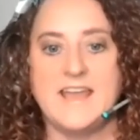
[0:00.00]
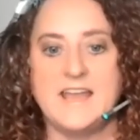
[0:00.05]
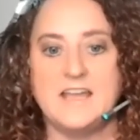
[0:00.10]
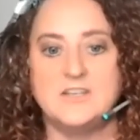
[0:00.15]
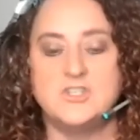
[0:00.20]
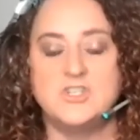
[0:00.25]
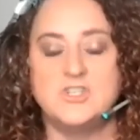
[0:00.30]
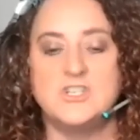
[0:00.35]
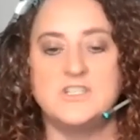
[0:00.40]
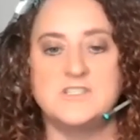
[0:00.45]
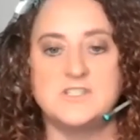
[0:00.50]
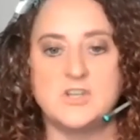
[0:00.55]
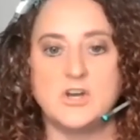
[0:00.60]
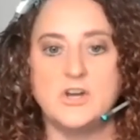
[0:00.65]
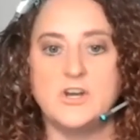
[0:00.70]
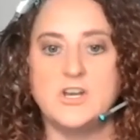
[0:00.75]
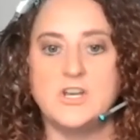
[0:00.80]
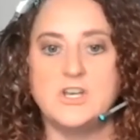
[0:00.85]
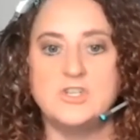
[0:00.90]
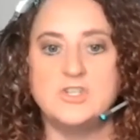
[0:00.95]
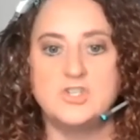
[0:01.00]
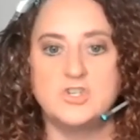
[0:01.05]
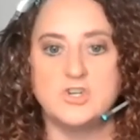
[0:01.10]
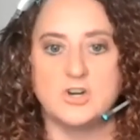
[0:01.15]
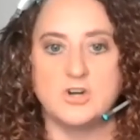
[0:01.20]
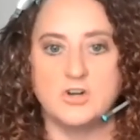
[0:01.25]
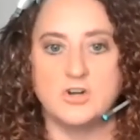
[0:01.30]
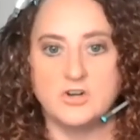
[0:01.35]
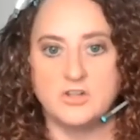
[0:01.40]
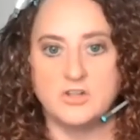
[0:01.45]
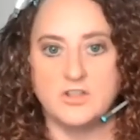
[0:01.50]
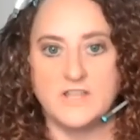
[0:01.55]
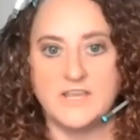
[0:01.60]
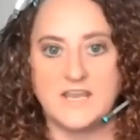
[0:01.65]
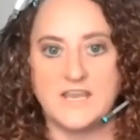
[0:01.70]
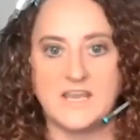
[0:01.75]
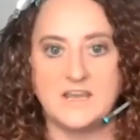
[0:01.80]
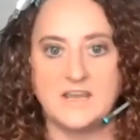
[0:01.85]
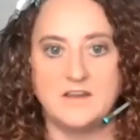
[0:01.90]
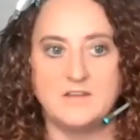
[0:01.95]
And she started
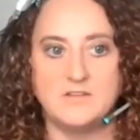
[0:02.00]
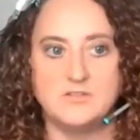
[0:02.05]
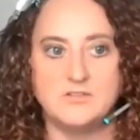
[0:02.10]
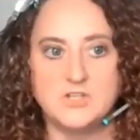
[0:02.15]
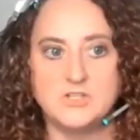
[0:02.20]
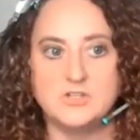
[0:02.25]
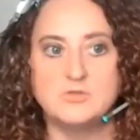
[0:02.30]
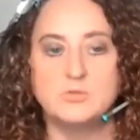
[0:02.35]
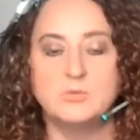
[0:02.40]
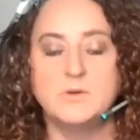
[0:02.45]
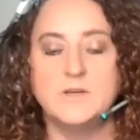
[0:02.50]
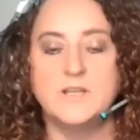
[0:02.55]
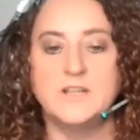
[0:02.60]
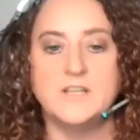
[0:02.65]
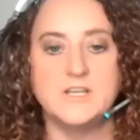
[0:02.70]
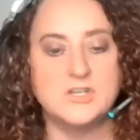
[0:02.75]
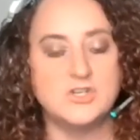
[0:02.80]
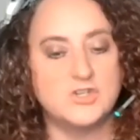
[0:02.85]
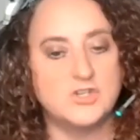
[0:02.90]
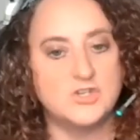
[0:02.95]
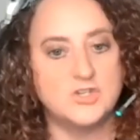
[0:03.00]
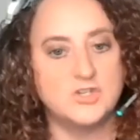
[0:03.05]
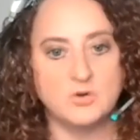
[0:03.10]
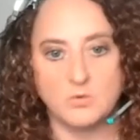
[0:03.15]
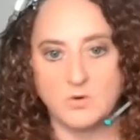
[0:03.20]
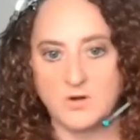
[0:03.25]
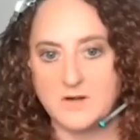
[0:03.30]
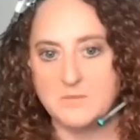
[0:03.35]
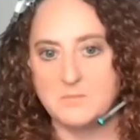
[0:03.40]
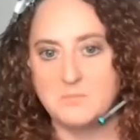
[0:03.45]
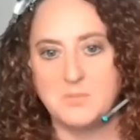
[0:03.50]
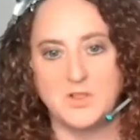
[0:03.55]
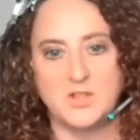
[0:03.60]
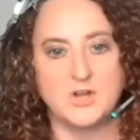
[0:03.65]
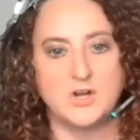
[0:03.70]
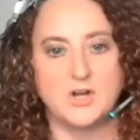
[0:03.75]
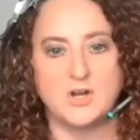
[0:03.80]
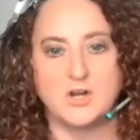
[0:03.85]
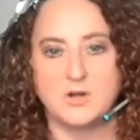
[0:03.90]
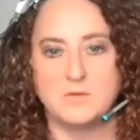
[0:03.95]
journaling just really short
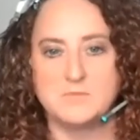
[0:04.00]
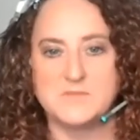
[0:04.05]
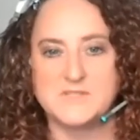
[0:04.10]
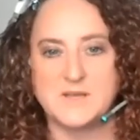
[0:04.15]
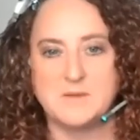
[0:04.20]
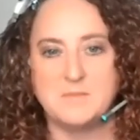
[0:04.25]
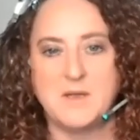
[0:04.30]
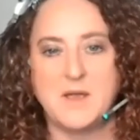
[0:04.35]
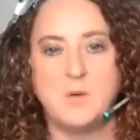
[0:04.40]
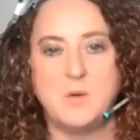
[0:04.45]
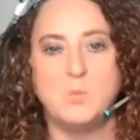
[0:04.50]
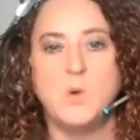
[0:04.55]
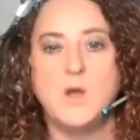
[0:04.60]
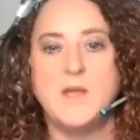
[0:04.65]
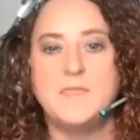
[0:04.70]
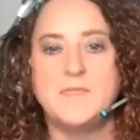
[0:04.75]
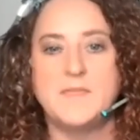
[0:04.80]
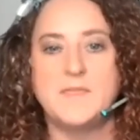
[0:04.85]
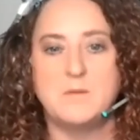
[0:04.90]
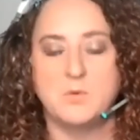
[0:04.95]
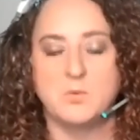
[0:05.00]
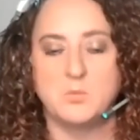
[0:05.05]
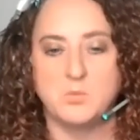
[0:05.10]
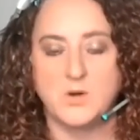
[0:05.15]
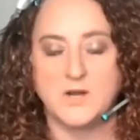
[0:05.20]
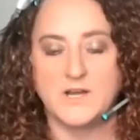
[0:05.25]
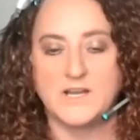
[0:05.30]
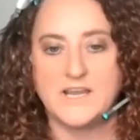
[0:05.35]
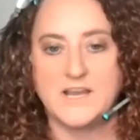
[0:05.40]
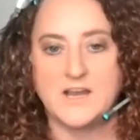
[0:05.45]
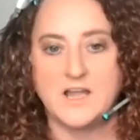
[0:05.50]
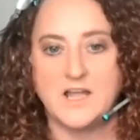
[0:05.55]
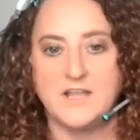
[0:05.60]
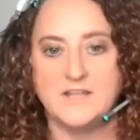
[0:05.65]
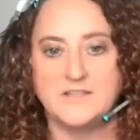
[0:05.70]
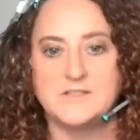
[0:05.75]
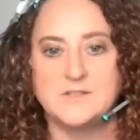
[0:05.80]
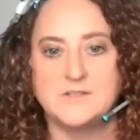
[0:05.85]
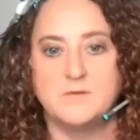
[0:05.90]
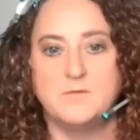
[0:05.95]
blurbs about what they were working
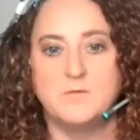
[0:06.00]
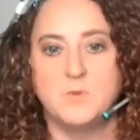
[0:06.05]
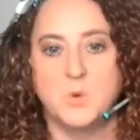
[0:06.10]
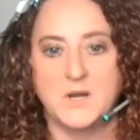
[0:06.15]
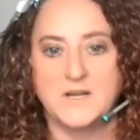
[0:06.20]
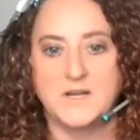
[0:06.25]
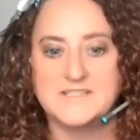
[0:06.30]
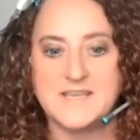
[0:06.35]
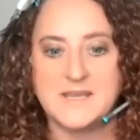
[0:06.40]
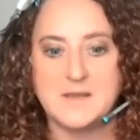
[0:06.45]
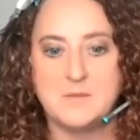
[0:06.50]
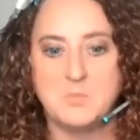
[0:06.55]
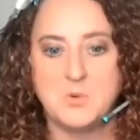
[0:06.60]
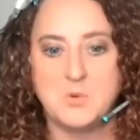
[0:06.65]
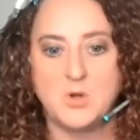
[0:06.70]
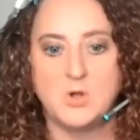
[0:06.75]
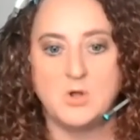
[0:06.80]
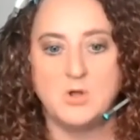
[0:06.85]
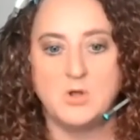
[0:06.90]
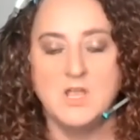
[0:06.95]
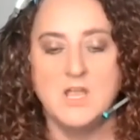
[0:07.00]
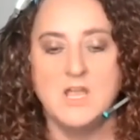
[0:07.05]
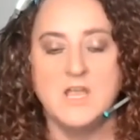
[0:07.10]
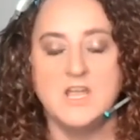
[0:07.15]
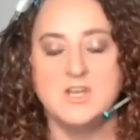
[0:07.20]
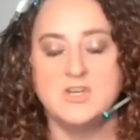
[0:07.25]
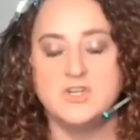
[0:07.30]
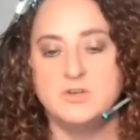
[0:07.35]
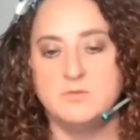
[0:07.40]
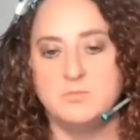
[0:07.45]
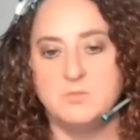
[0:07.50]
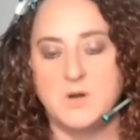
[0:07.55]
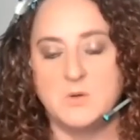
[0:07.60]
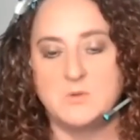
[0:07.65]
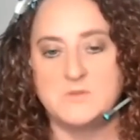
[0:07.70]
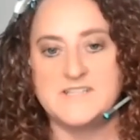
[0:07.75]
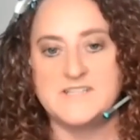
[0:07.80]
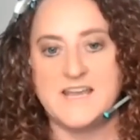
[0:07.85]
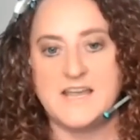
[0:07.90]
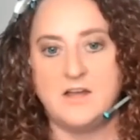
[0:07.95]
on. So, for example, she
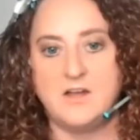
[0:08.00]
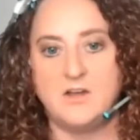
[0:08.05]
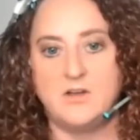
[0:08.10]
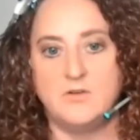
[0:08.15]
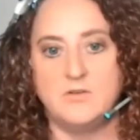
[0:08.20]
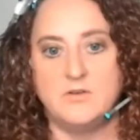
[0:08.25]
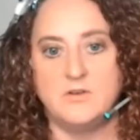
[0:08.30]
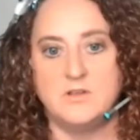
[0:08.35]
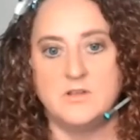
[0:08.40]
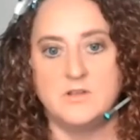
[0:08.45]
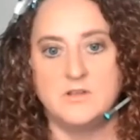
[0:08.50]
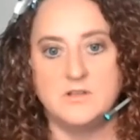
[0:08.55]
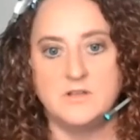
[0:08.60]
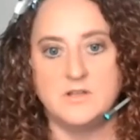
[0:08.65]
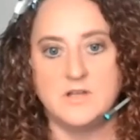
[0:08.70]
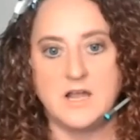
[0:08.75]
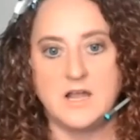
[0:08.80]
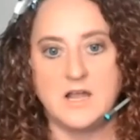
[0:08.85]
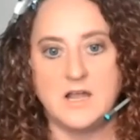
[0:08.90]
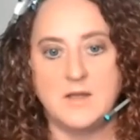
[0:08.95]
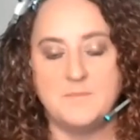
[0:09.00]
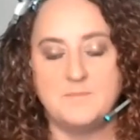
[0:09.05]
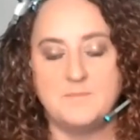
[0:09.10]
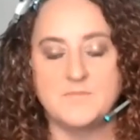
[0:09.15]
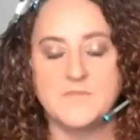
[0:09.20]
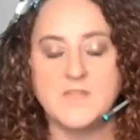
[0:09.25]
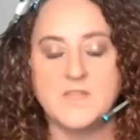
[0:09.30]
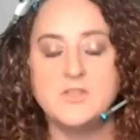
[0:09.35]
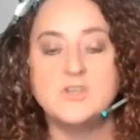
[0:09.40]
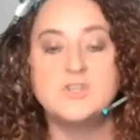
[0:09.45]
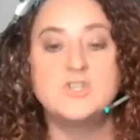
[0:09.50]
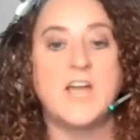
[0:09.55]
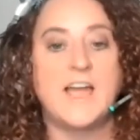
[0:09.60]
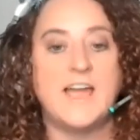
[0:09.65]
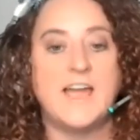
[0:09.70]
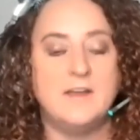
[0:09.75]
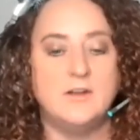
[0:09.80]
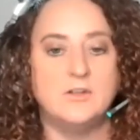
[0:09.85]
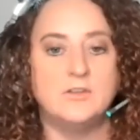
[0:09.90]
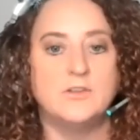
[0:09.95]
wrote down the
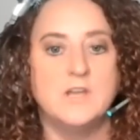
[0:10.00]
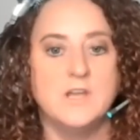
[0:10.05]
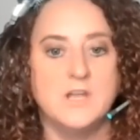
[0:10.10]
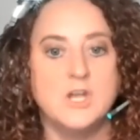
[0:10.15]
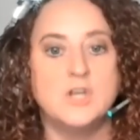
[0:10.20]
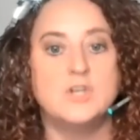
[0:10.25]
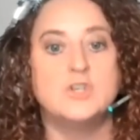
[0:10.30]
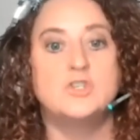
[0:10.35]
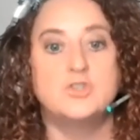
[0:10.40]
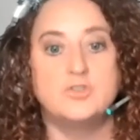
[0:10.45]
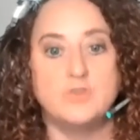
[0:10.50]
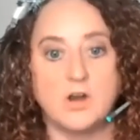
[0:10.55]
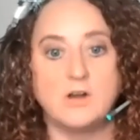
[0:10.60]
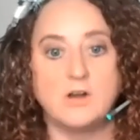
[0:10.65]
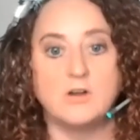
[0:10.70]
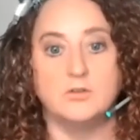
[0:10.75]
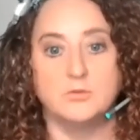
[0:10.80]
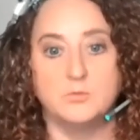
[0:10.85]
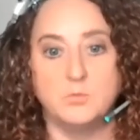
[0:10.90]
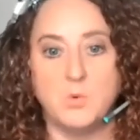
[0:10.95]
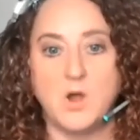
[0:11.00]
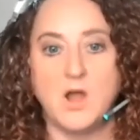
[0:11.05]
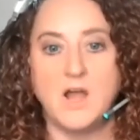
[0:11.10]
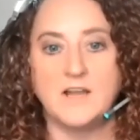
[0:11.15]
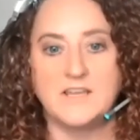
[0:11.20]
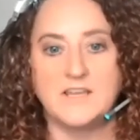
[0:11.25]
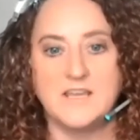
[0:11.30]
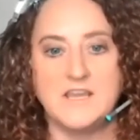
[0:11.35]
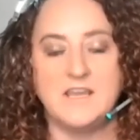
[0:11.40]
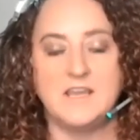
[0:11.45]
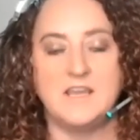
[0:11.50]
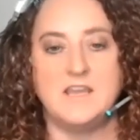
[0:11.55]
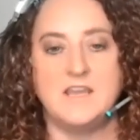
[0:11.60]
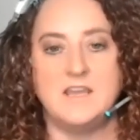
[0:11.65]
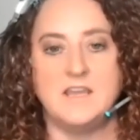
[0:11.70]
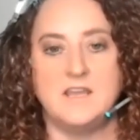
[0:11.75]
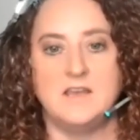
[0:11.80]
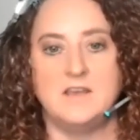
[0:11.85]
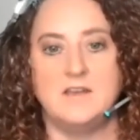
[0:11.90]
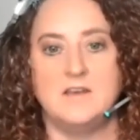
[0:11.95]
child struggled walking
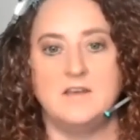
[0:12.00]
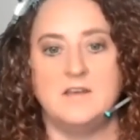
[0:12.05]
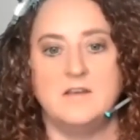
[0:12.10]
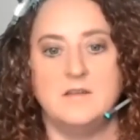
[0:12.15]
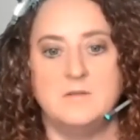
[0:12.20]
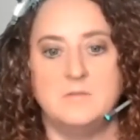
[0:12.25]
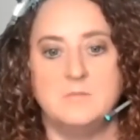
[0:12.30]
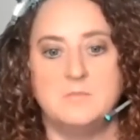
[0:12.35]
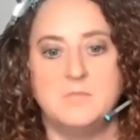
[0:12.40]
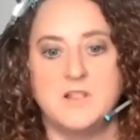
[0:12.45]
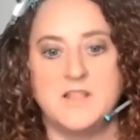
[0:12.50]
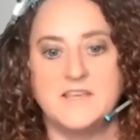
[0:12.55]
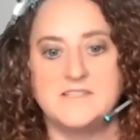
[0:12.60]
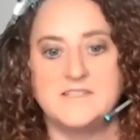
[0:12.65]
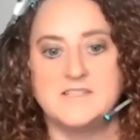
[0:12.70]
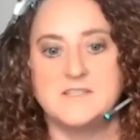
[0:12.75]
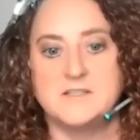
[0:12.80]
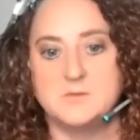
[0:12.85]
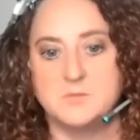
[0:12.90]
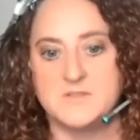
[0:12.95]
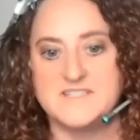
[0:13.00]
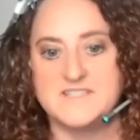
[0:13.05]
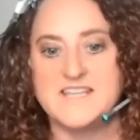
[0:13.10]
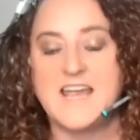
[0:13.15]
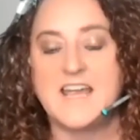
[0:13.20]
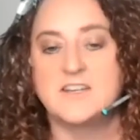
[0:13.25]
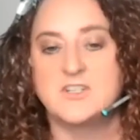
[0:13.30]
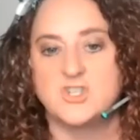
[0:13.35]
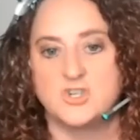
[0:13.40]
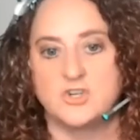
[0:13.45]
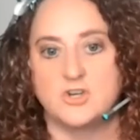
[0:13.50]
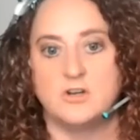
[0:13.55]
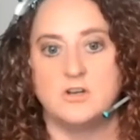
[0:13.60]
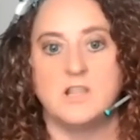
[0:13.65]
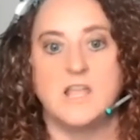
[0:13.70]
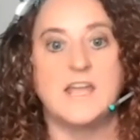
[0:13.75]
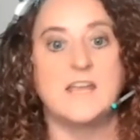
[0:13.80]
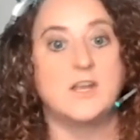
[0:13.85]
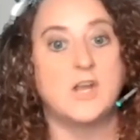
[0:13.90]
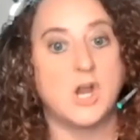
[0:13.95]
in places with
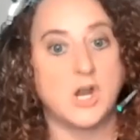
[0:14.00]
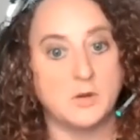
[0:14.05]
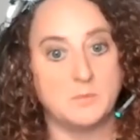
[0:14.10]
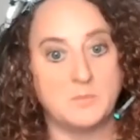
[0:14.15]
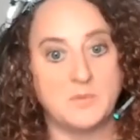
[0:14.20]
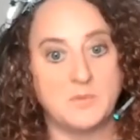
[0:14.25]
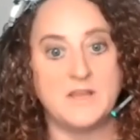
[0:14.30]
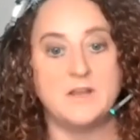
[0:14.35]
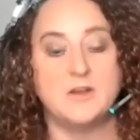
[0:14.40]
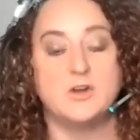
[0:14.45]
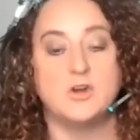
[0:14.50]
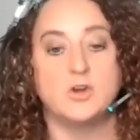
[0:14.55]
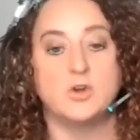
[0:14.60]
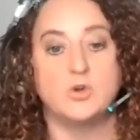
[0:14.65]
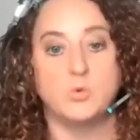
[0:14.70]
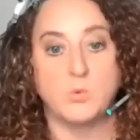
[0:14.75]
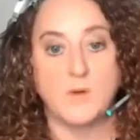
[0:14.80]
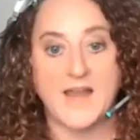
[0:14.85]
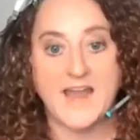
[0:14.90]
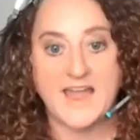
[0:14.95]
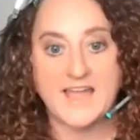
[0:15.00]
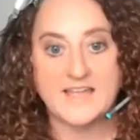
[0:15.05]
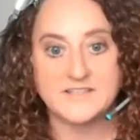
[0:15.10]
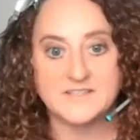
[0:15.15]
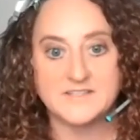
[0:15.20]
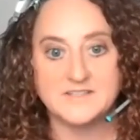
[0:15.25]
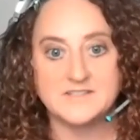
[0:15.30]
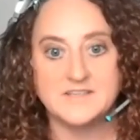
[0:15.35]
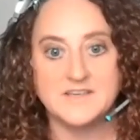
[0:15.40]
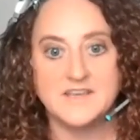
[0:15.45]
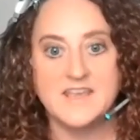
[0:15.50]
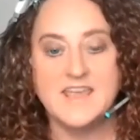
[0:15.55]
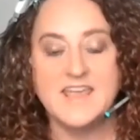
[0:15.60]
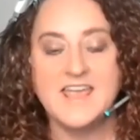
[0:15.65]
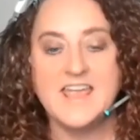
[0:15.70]
texture like carpet or grass.